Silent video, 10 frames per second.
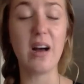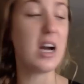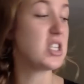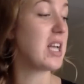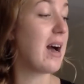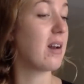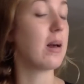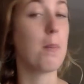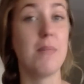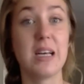I just had
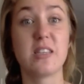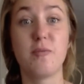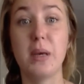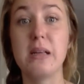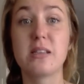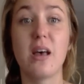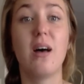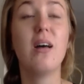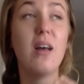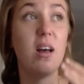like a massive
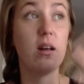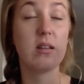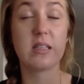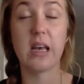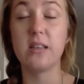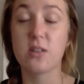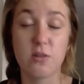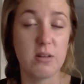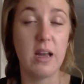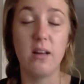pizza. It tastes
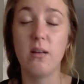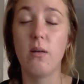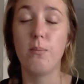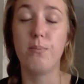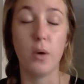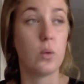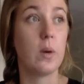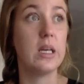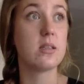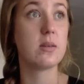great, both
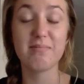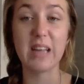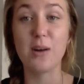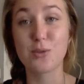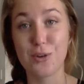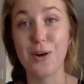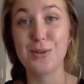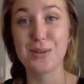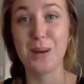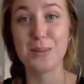ways. That was
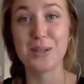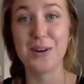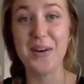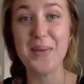gross, I'm sorry.